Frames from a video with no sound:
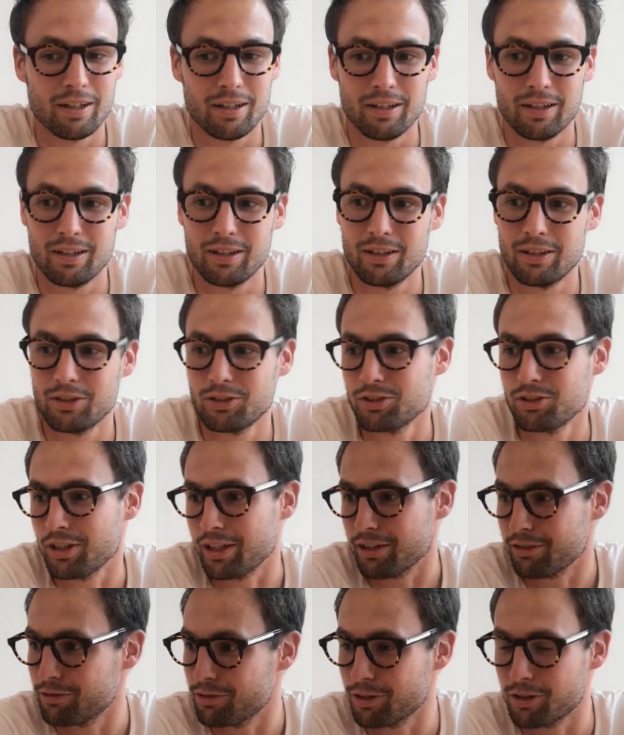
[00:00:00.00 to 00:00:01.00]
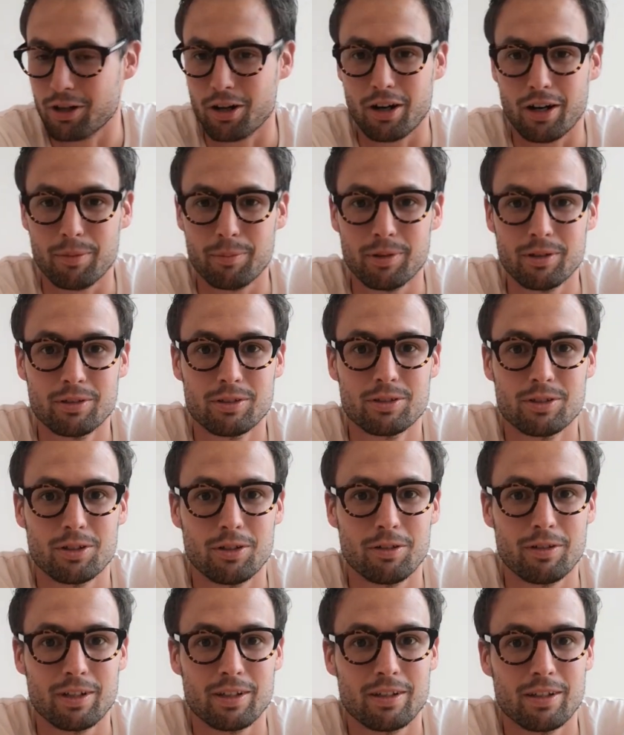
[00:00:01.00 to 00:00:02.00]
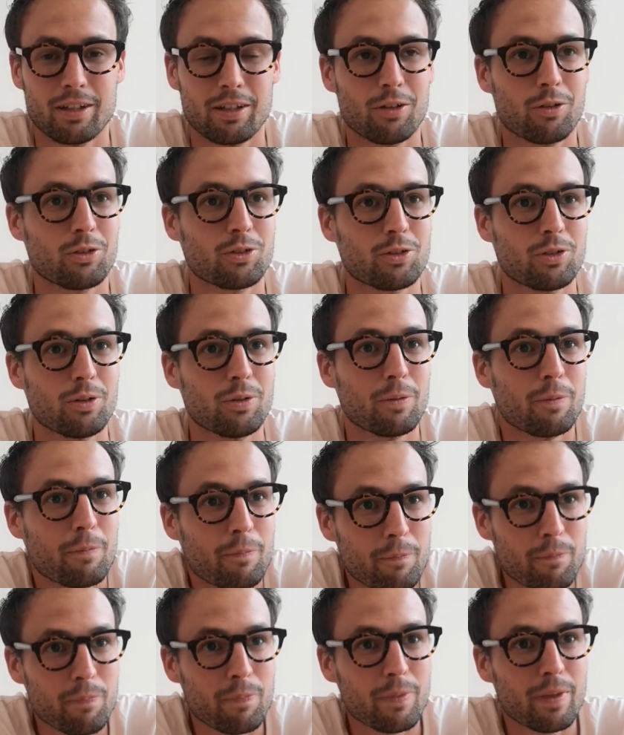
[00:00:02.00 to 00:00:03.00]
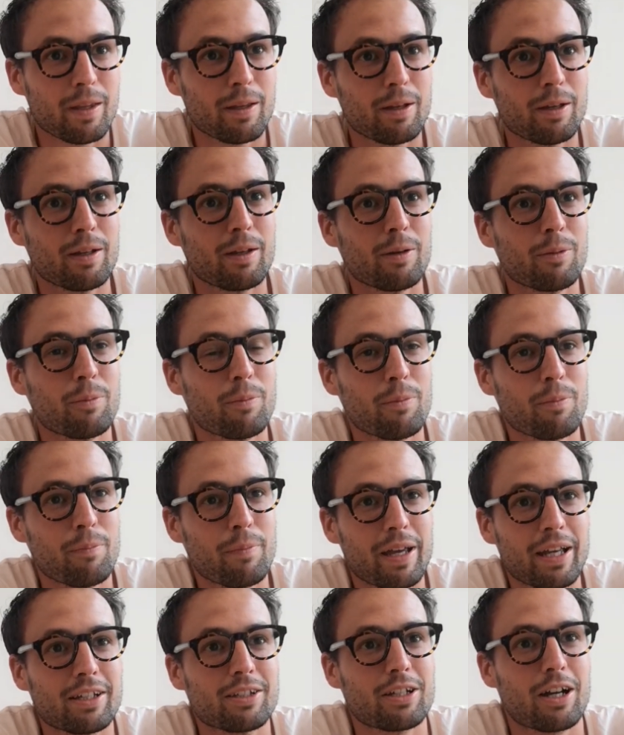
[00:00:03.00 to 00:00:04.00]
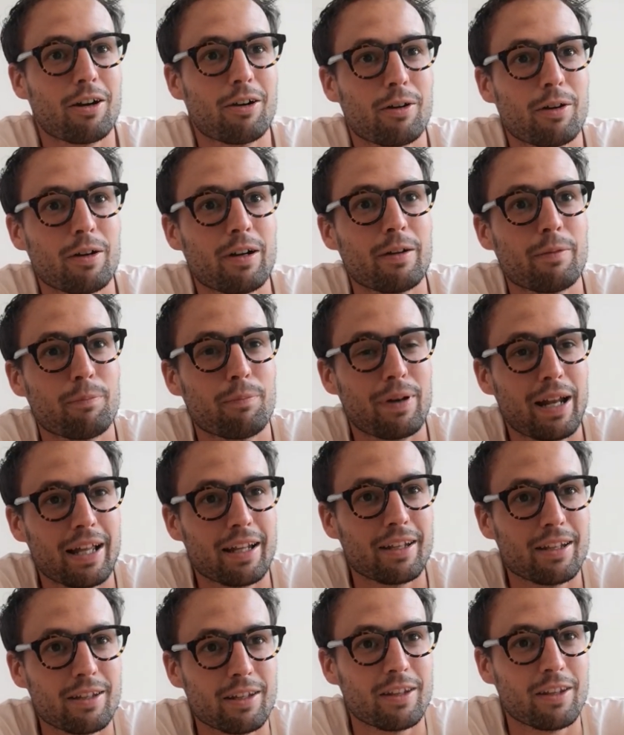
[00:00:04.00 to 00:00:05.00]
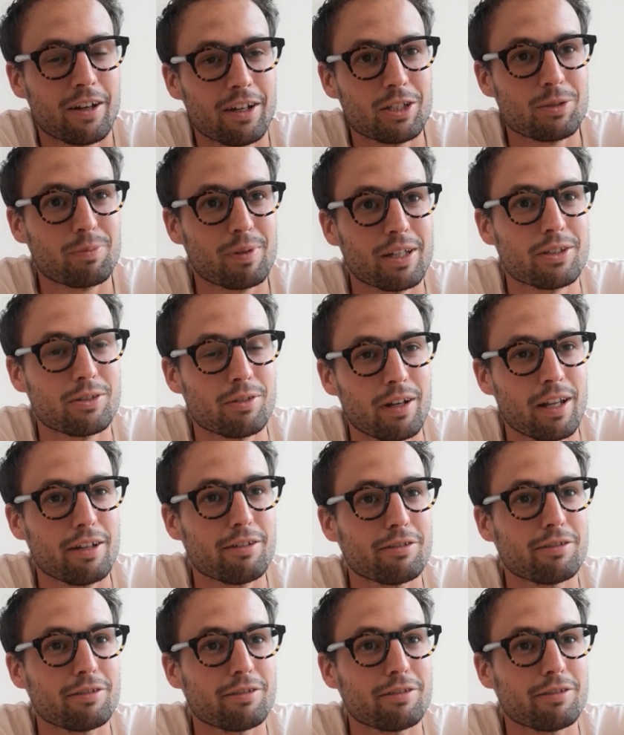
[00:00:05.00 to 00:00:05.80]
a sink for carbon. So it also makes our planet a nice place to